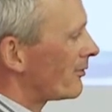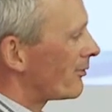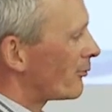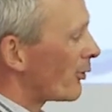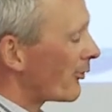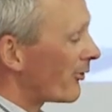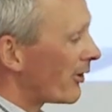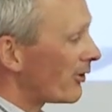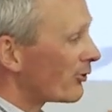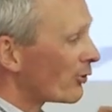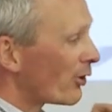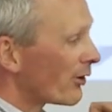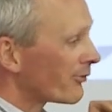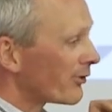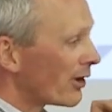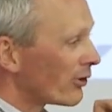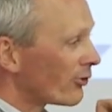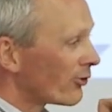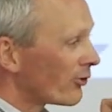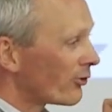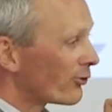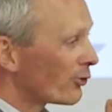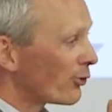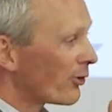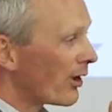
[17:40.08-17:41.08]
What these
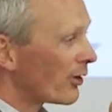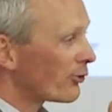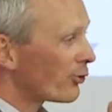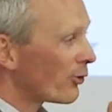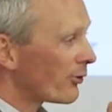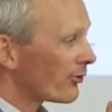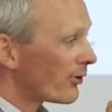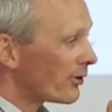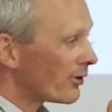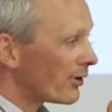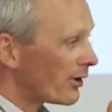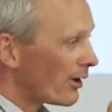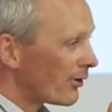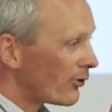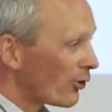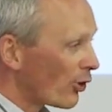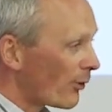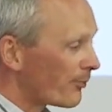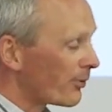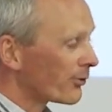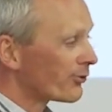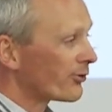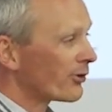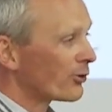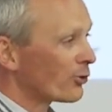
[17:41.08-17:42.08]
organizations do, they do it in the
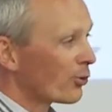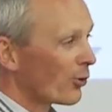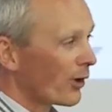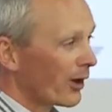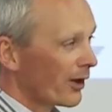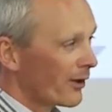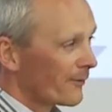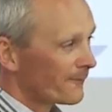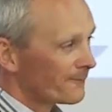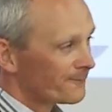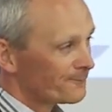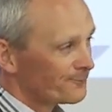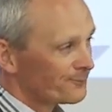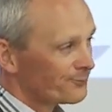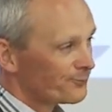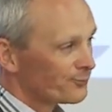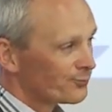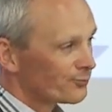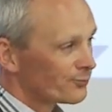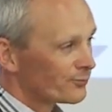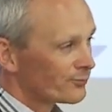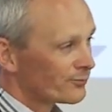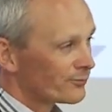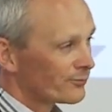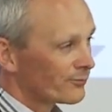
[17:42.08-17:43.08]
opposite way.
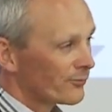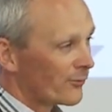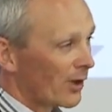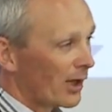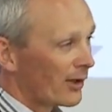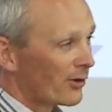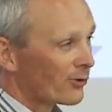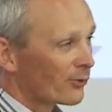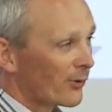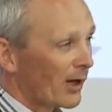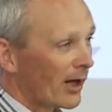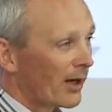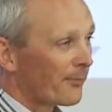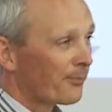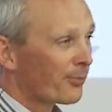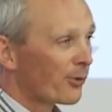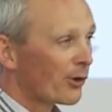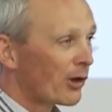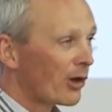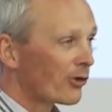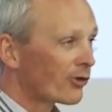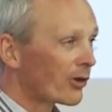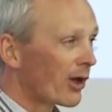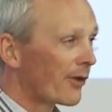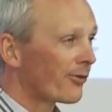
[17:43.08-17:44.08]
And that's why I
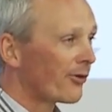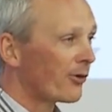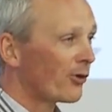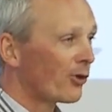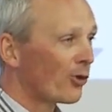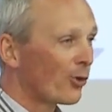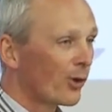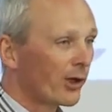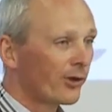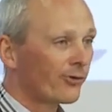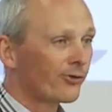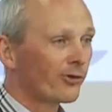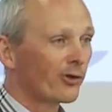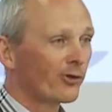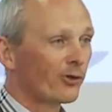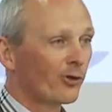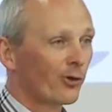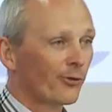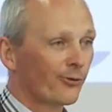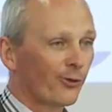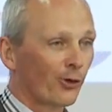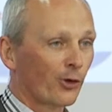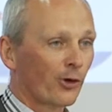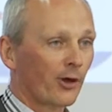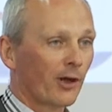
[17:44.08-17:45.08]
appreciate the new
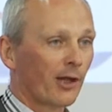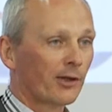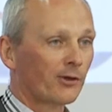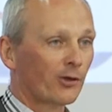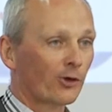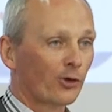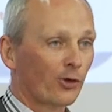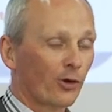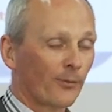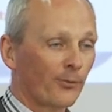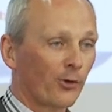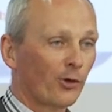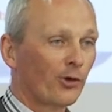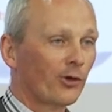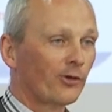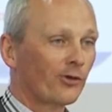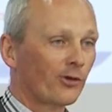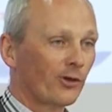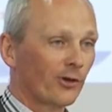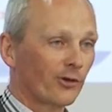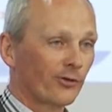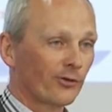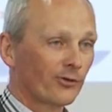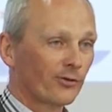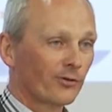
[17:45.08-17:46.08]
Institute for Connected
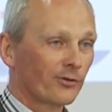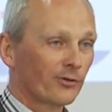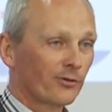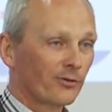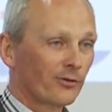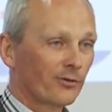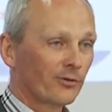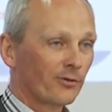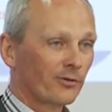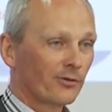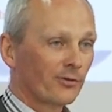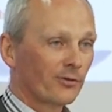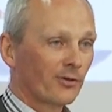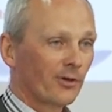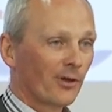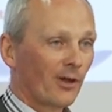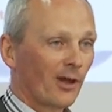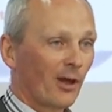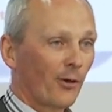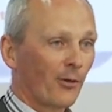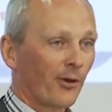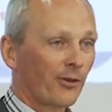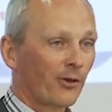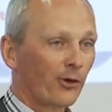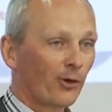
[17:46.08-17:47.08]
Communities,
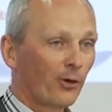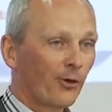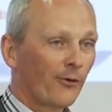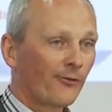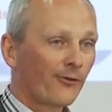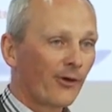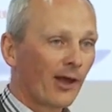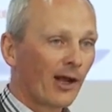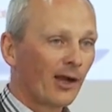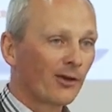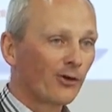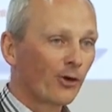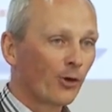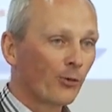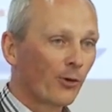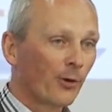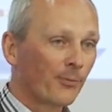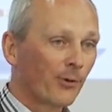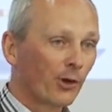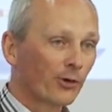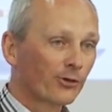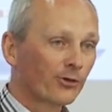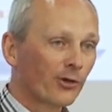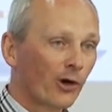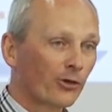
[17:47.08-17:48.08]
where the new value will
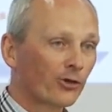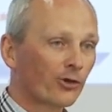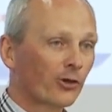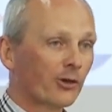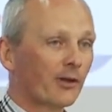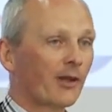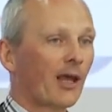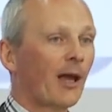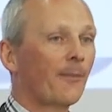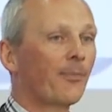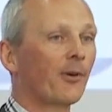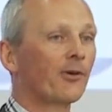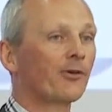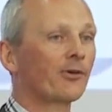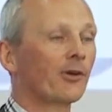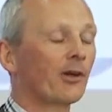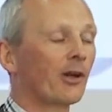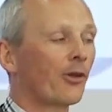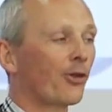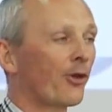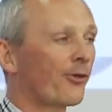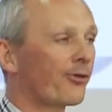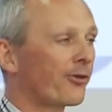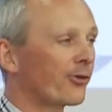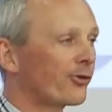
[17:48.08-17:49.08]
be social capital
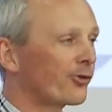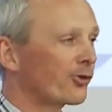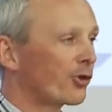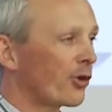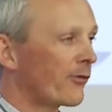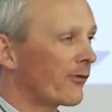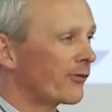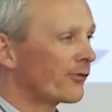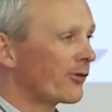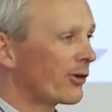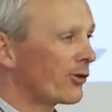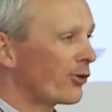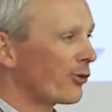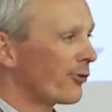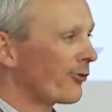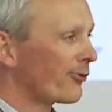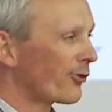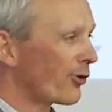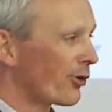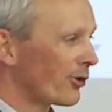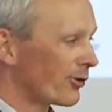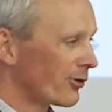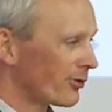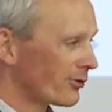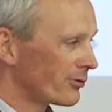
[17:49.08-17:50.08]
and not the service that you've
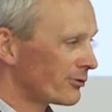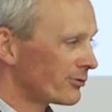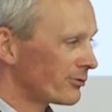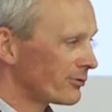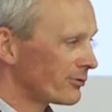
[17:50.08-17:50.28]
got.